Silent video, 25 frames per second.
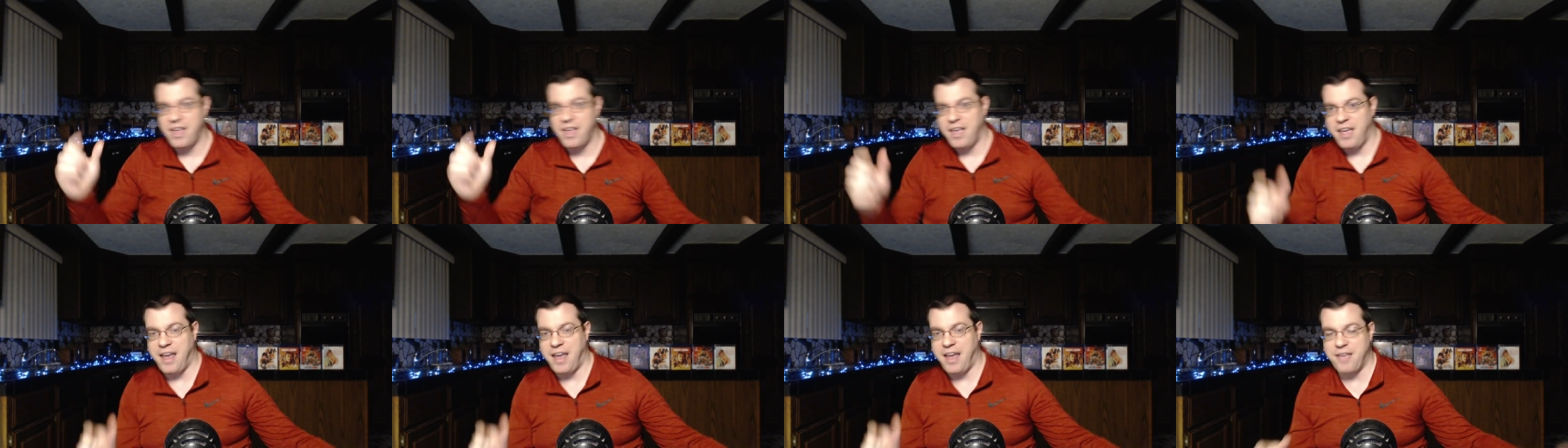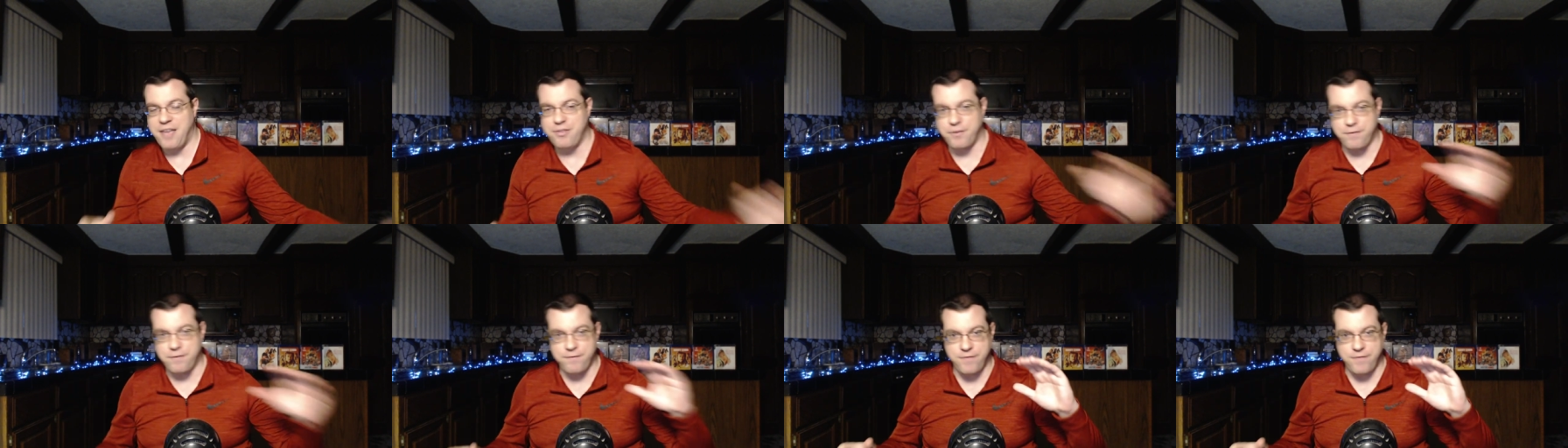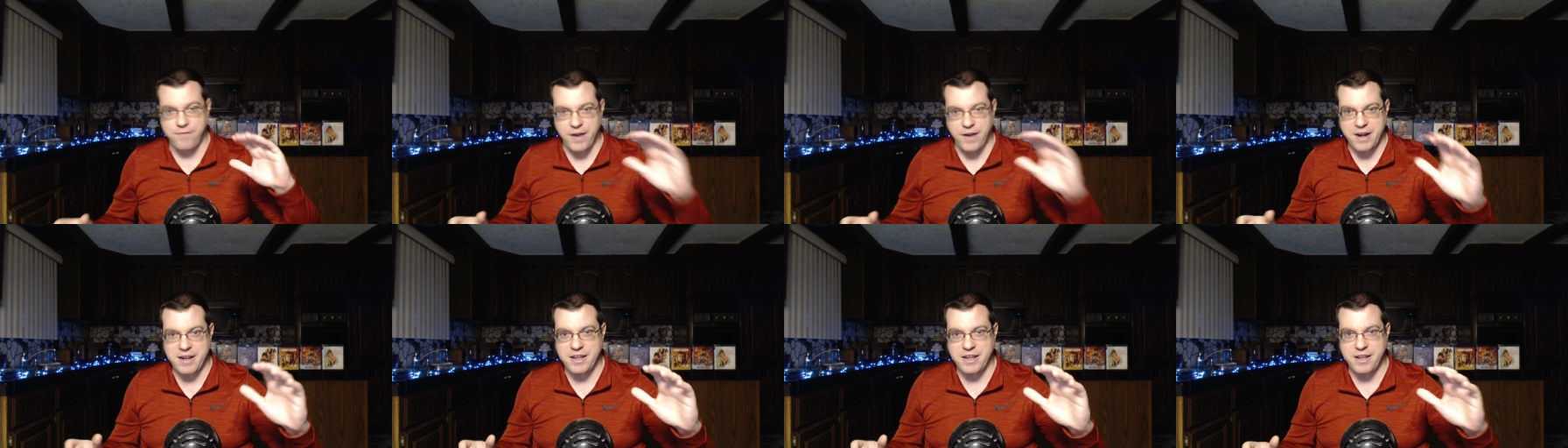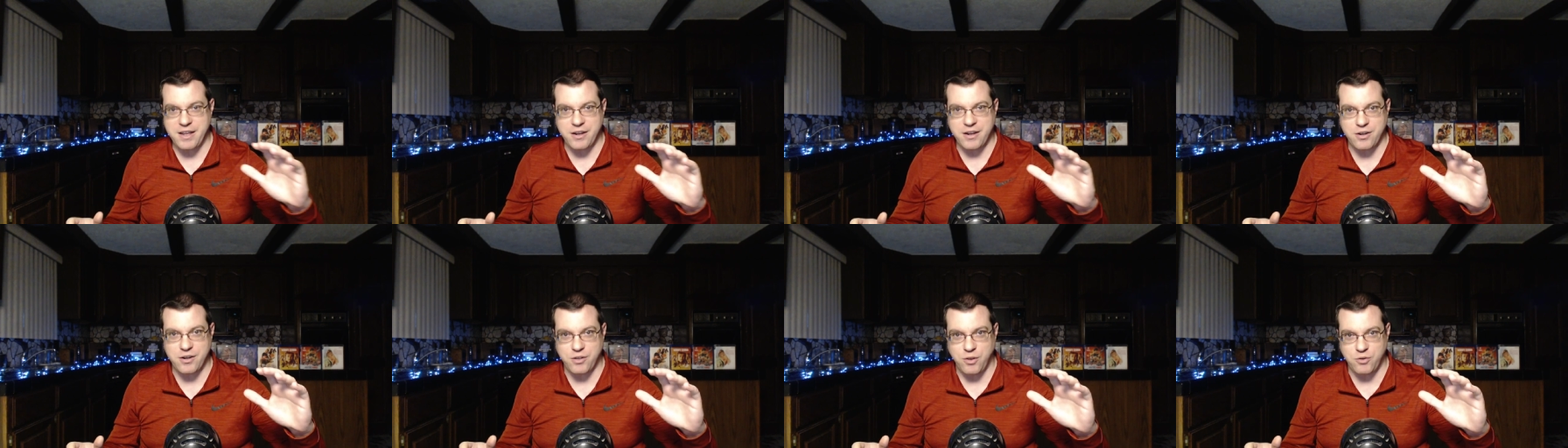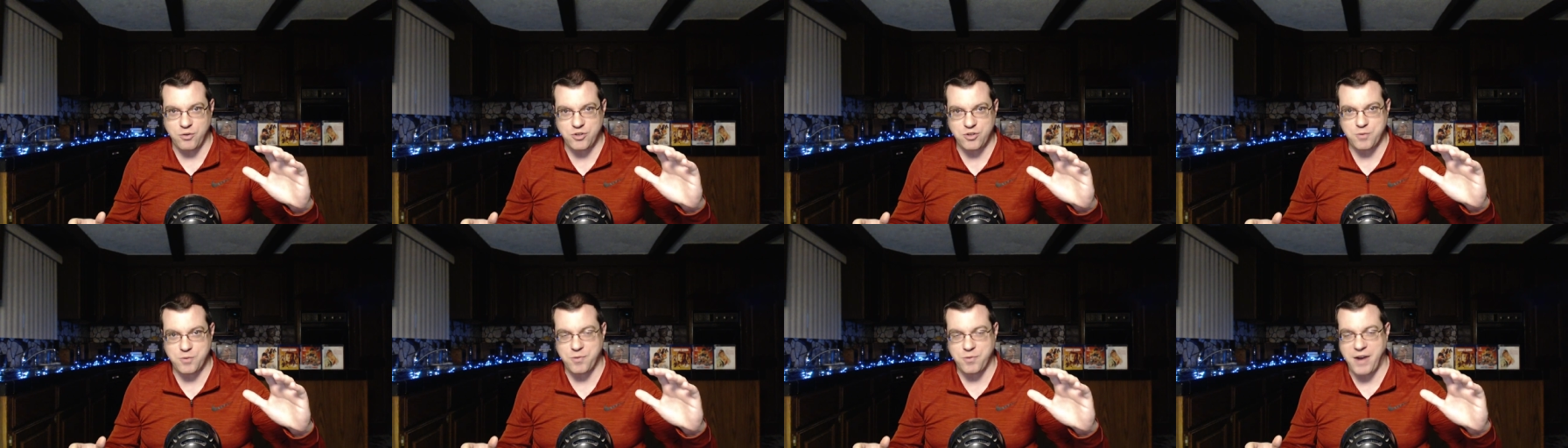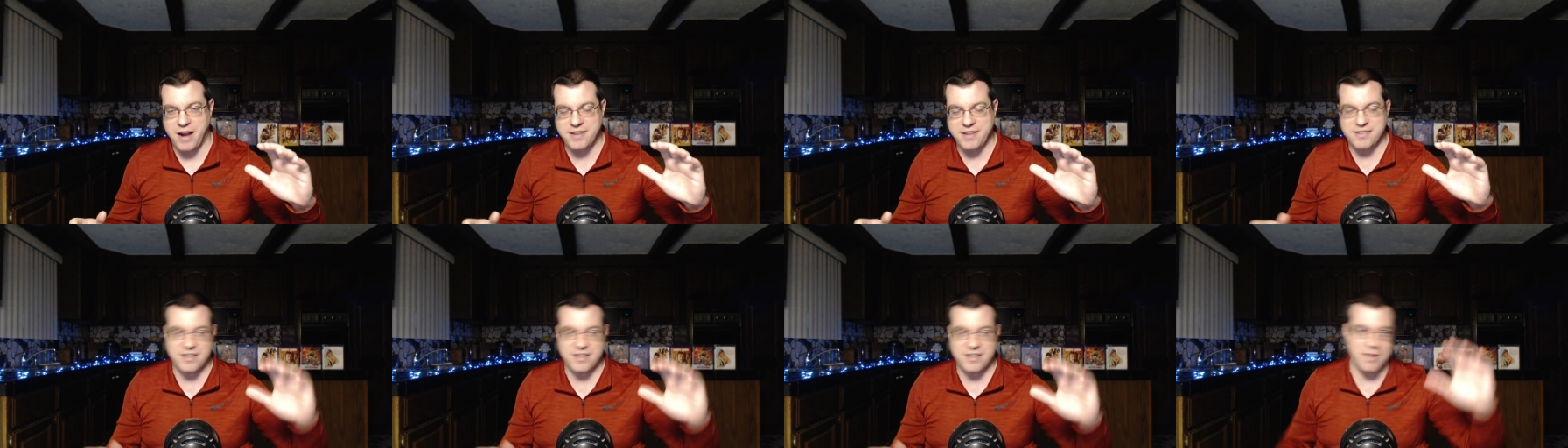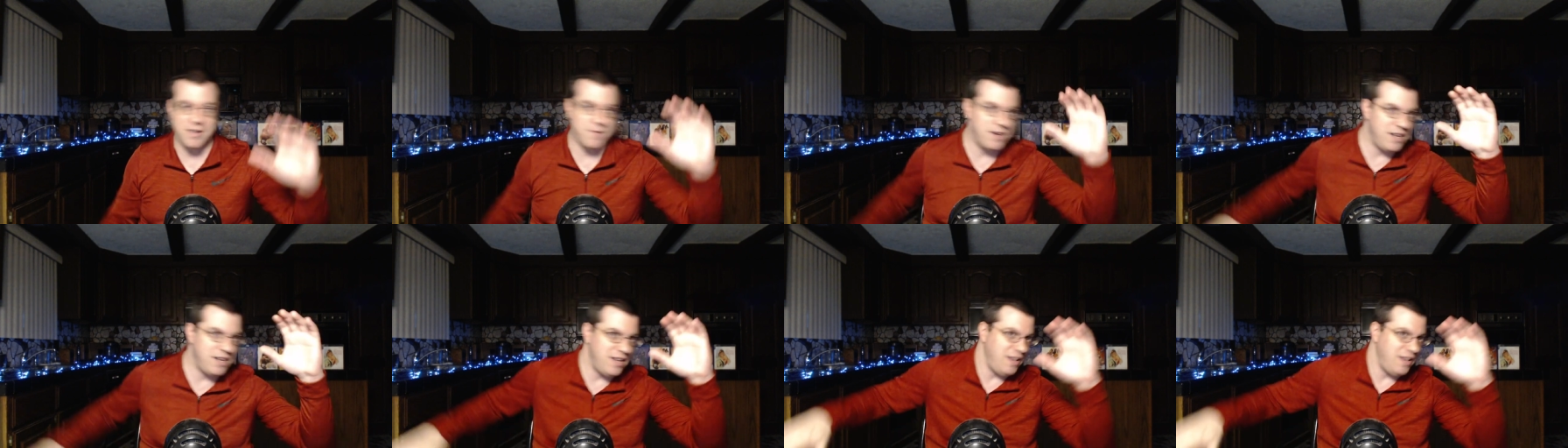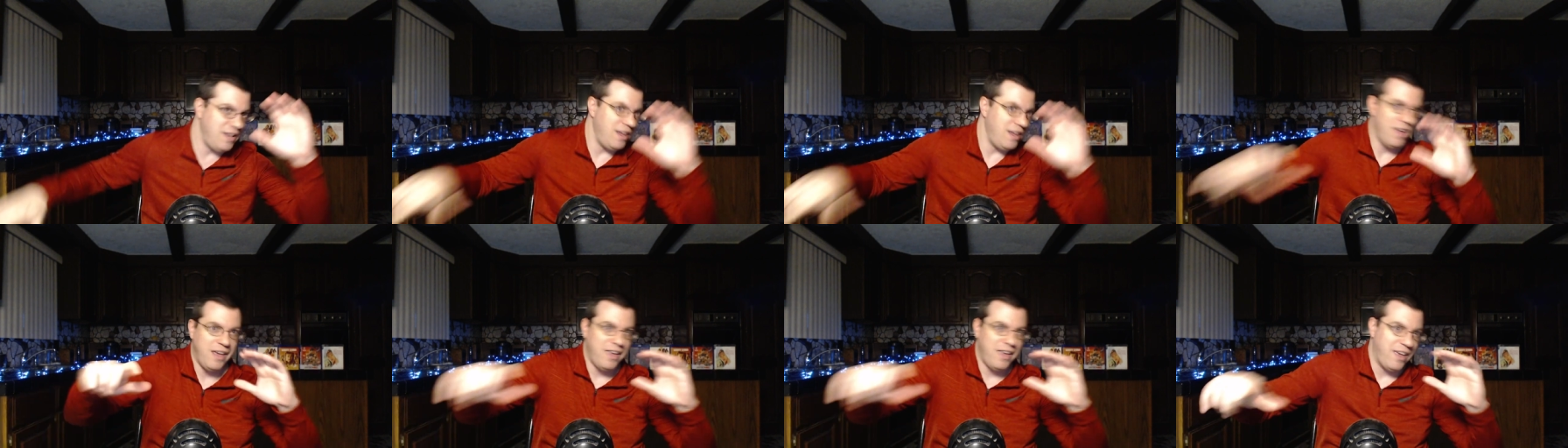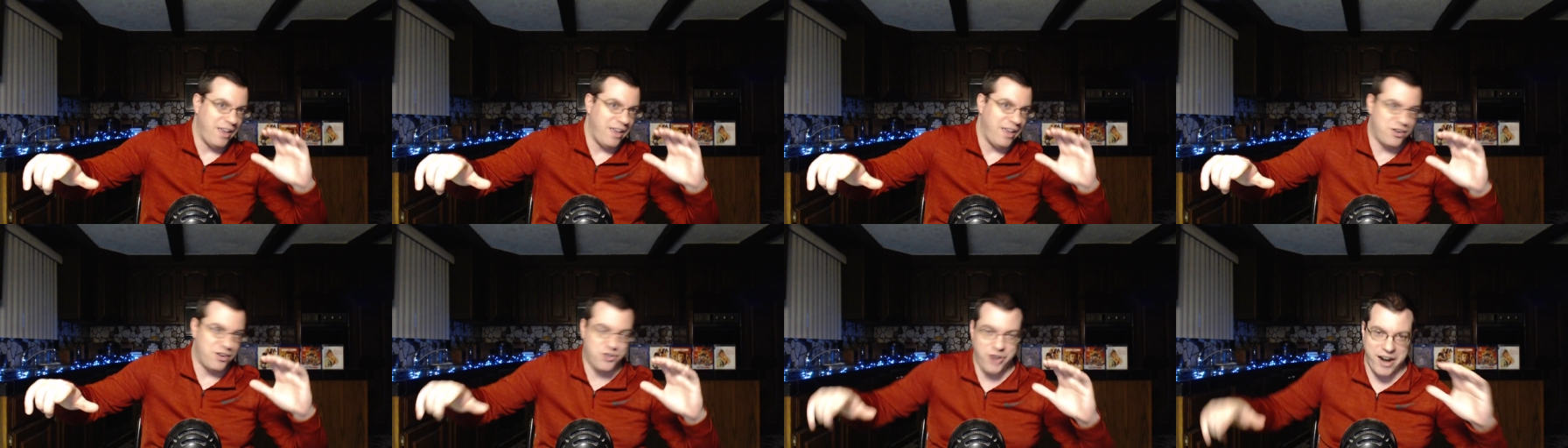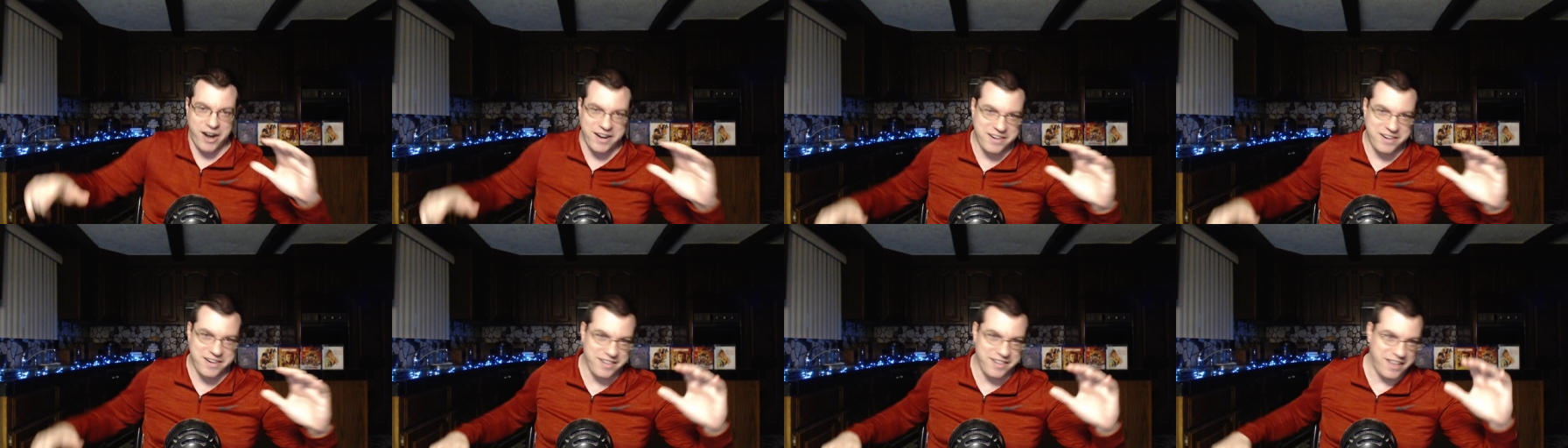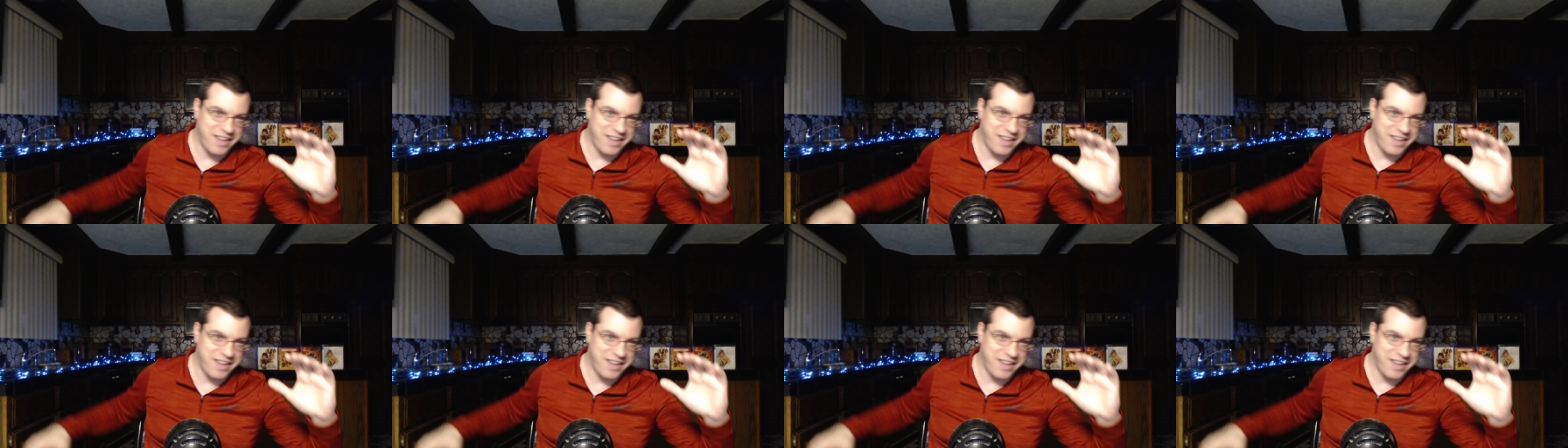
and they're fighting in close proximity and trying to,